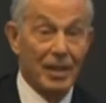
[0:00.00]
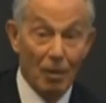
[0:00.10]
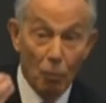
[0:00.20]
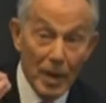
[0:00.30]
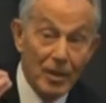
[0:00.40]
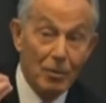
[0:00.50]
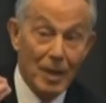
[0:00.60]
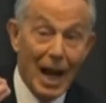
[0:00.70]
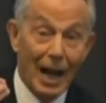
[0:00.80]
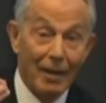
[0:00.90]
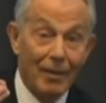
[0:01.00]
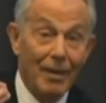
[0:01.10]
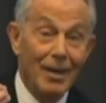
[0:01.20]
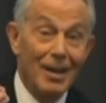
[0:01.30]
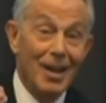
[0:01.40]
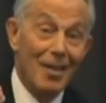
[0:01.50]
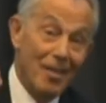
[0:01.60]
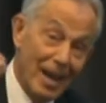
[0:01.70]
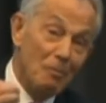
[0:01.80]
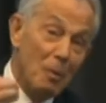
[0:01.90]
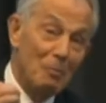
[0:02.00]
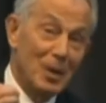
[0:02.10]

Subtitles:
Now, if we do that, then when